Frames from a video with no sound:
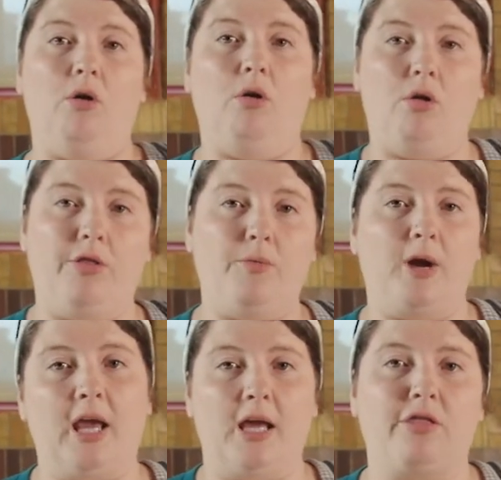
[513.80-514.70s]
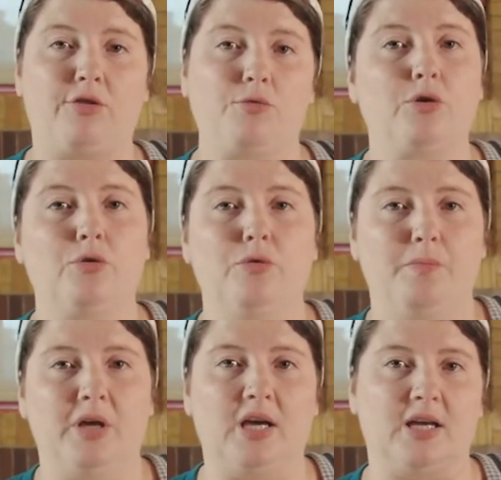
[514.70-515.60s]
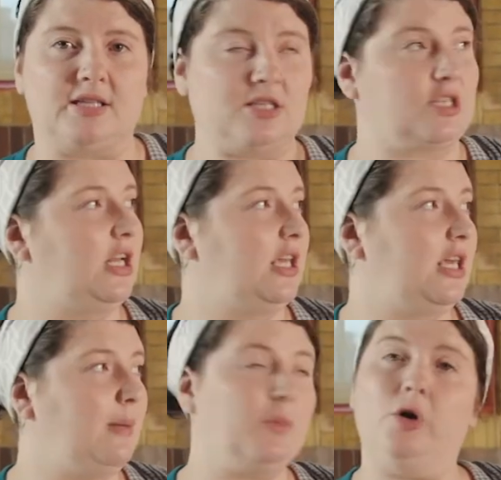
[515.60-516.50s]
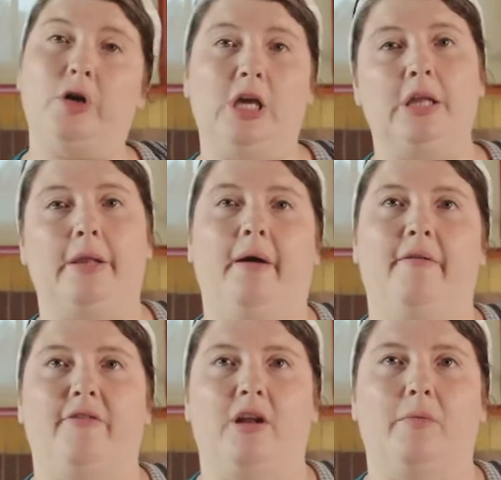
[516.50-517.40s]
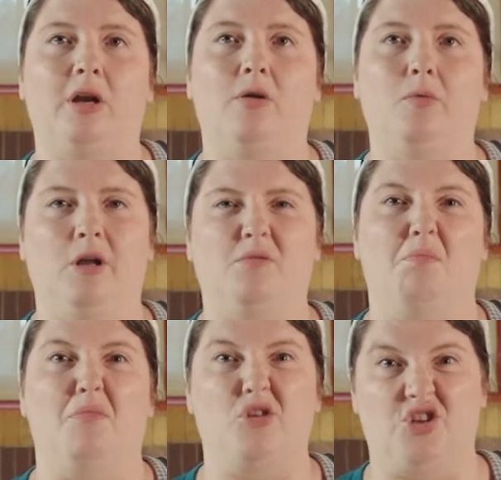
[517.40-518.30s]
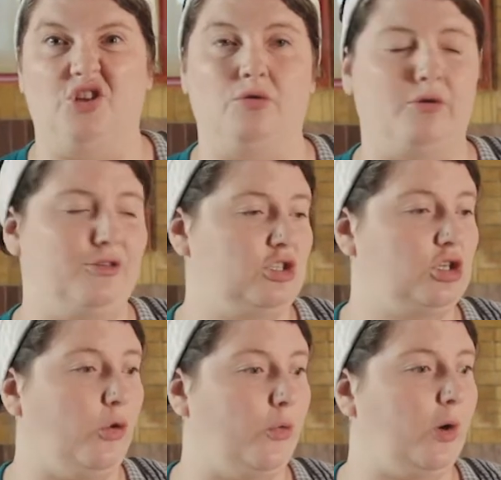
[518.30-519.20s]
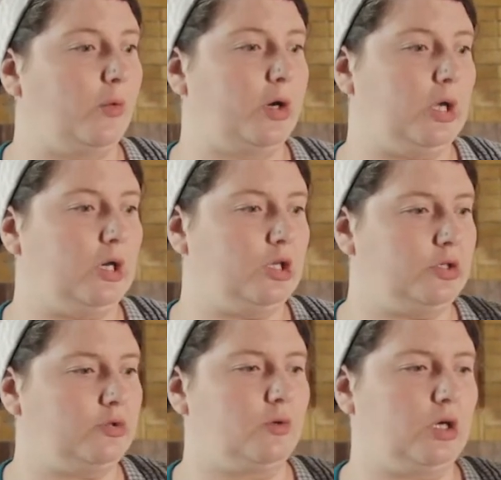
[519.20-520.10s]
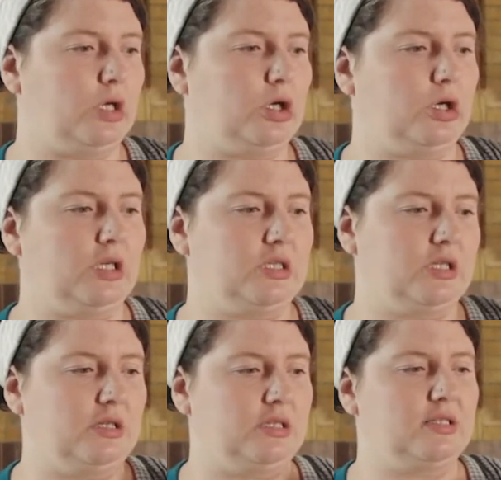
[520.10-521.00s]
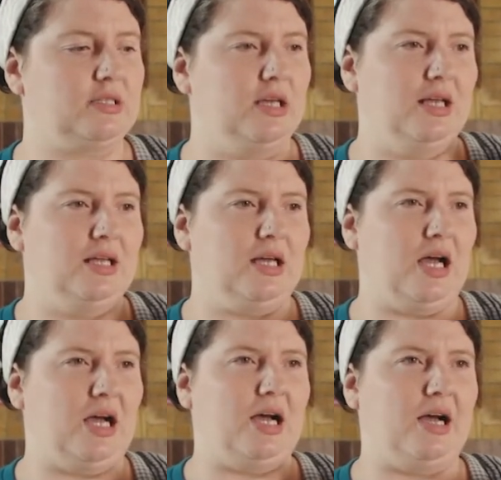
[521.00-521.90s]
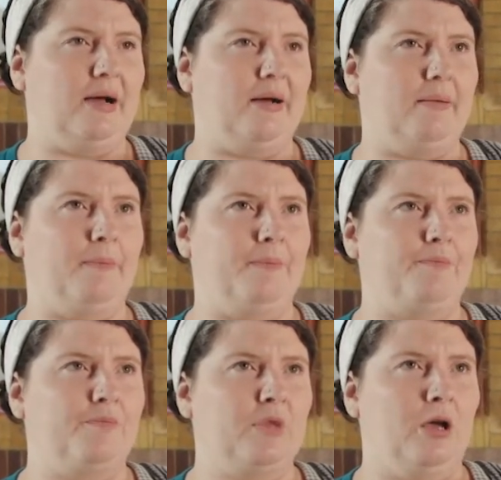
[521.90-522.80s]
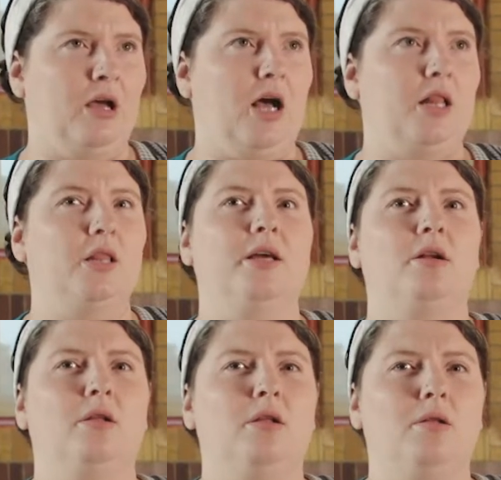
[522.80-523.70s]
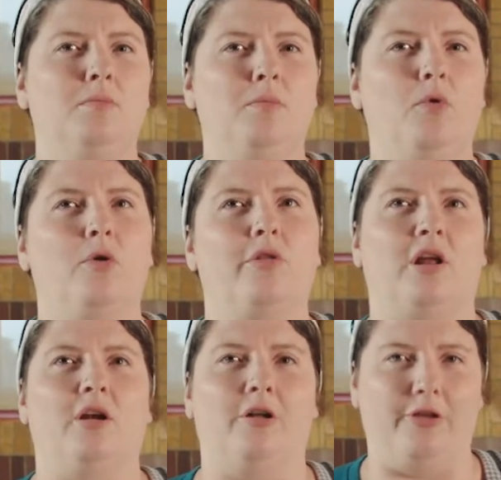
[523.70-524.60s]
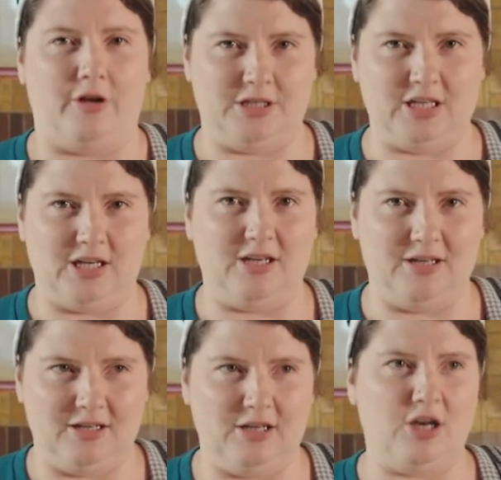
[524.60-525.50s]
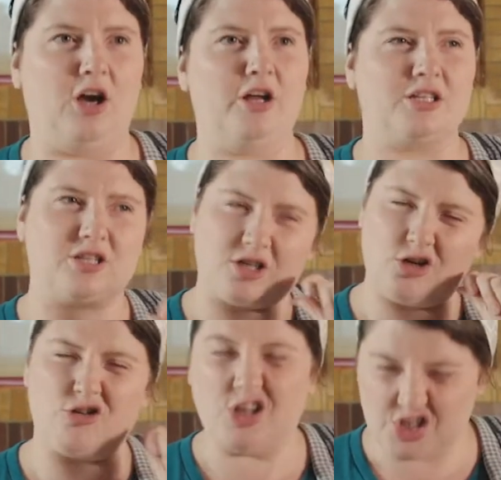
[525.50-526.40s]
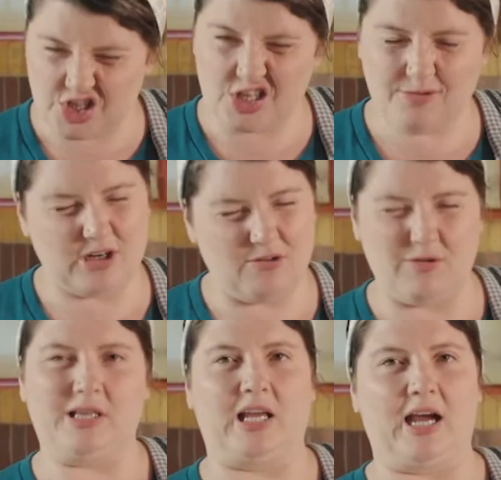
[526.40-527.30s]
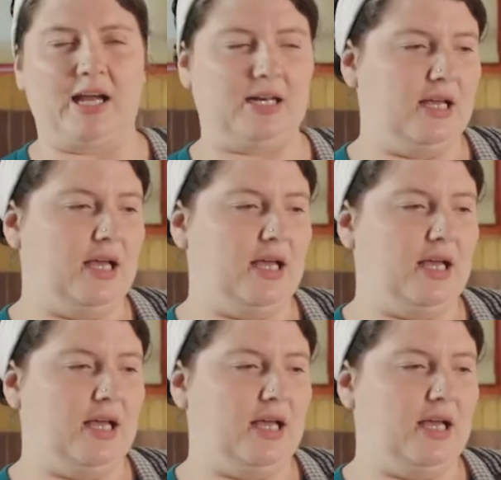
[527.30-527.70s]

all the way through, because it's gonna keep cooking in the oven, and we don't want mushy noodles. So what we're gonna do is we're gonna cook it till it's a little more than al dente. Not crunchy, we don't want that.